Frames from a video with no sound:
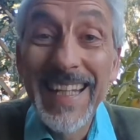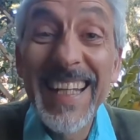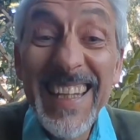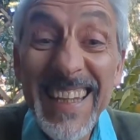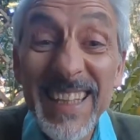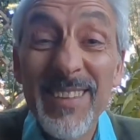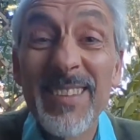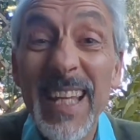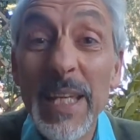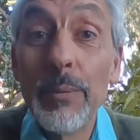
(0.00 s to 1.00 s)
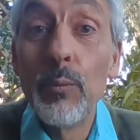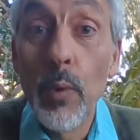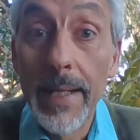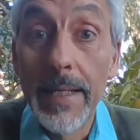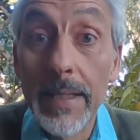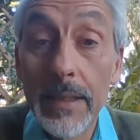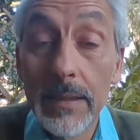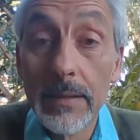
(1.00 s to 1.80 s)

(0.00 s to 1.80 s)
In the same way